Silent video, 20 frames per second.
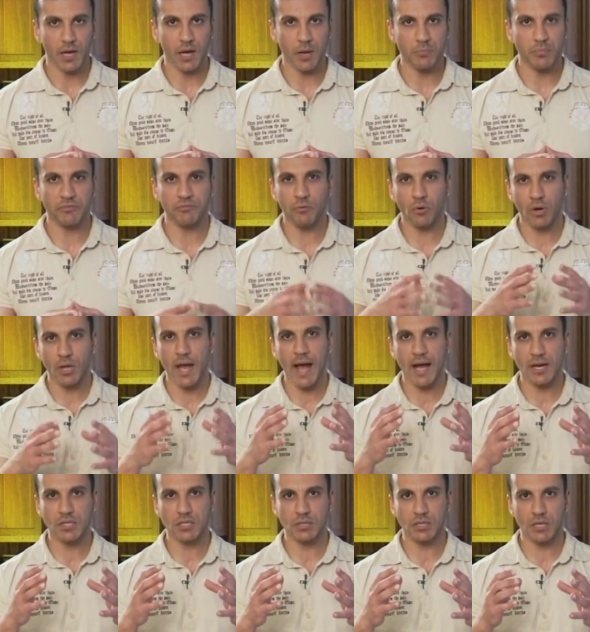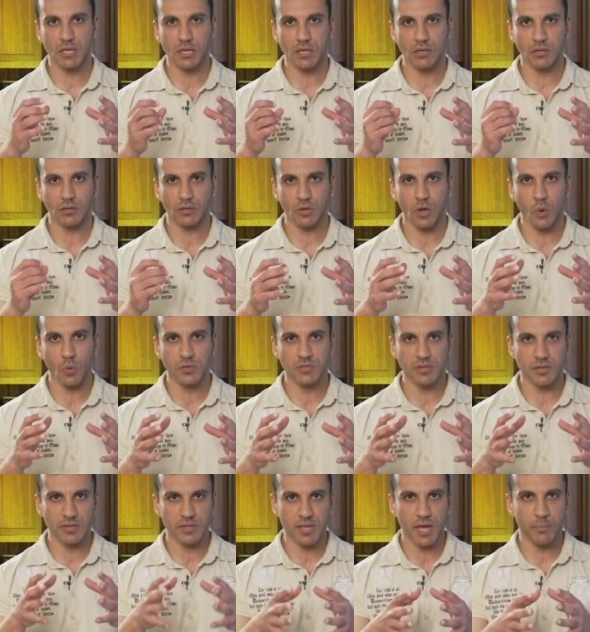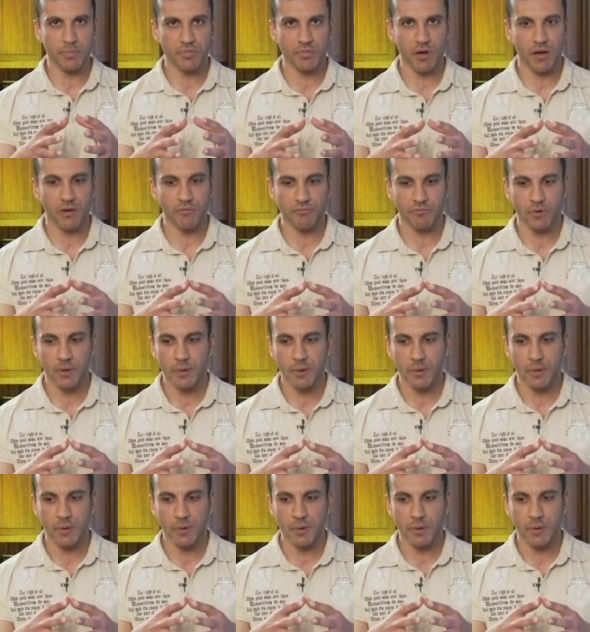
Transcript: before you actually go into the depth of